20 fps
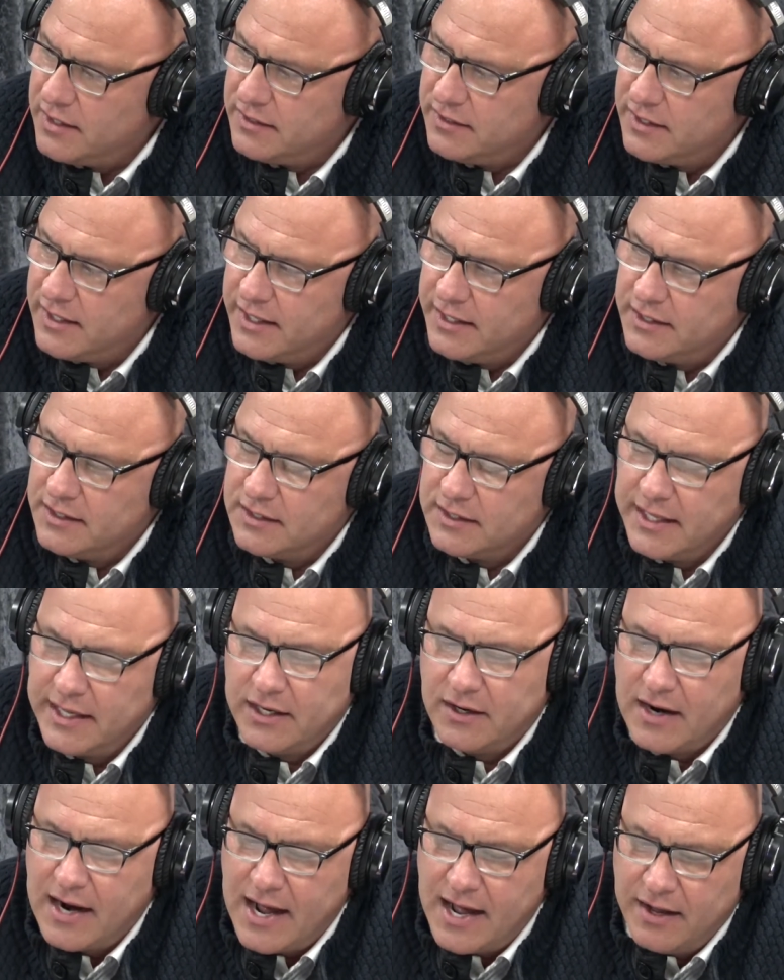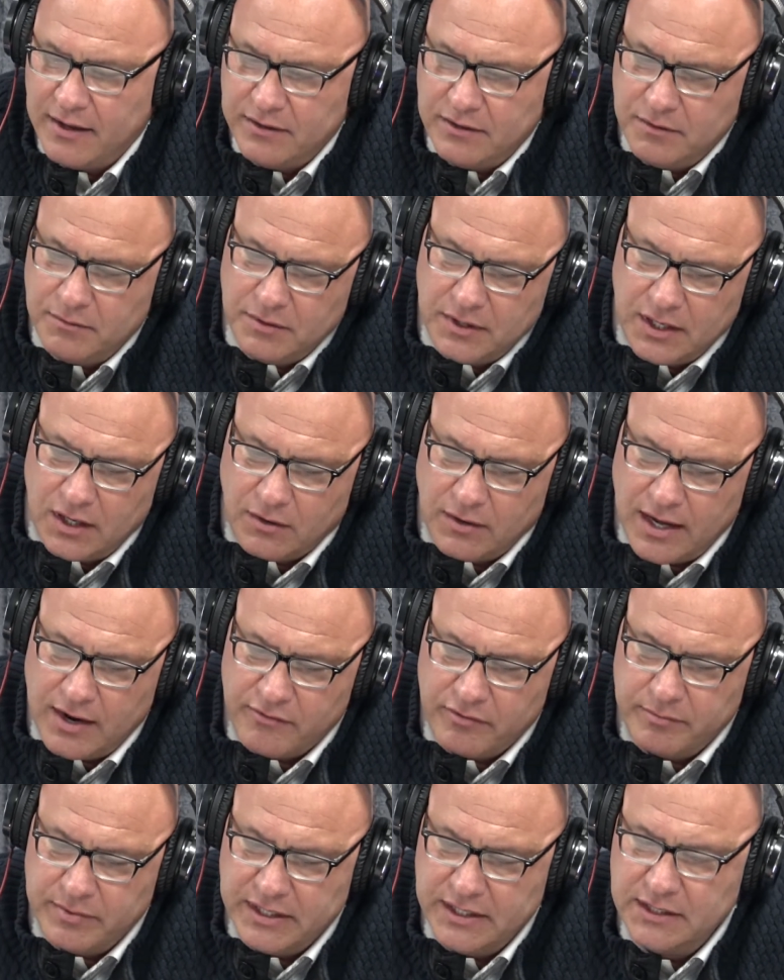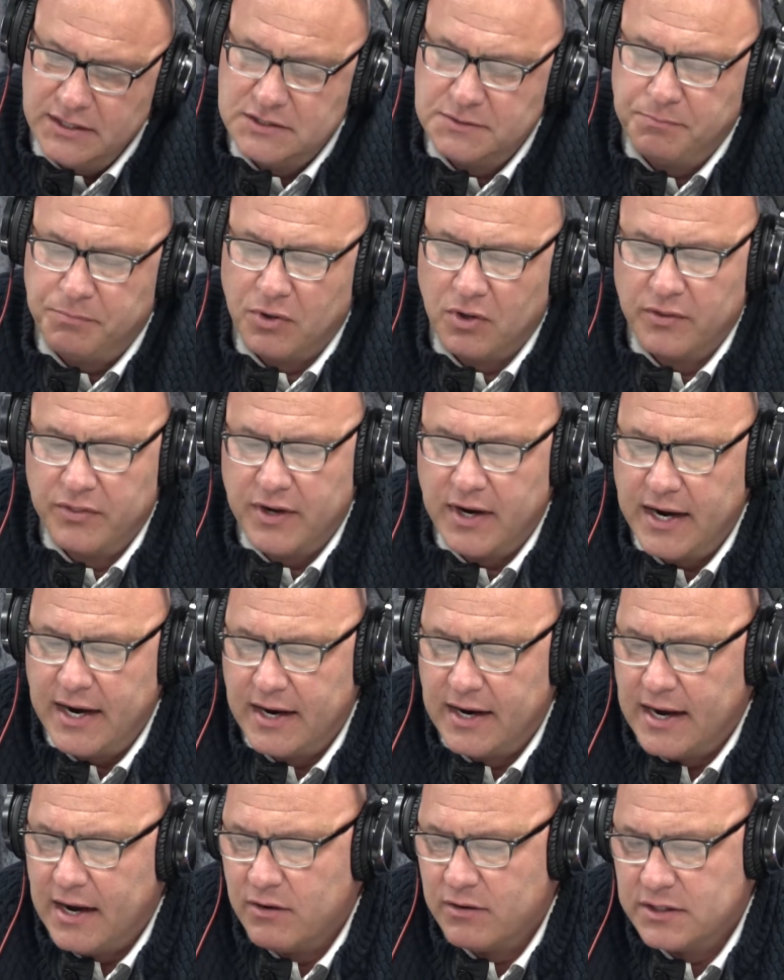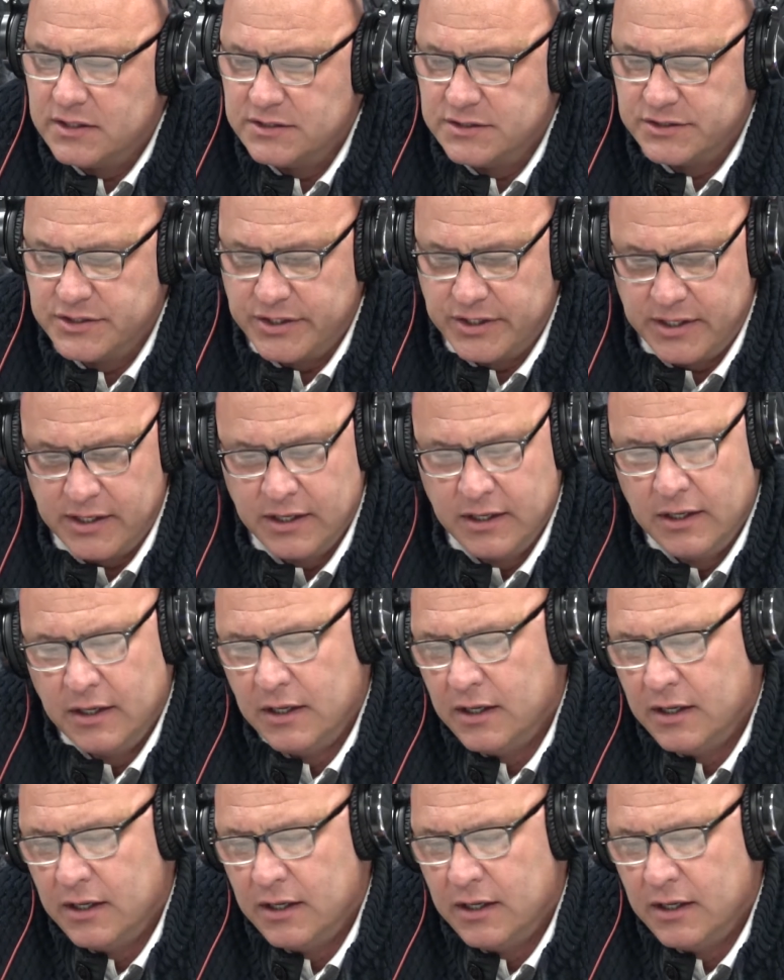And then later on, everybody's pulling their hair out because their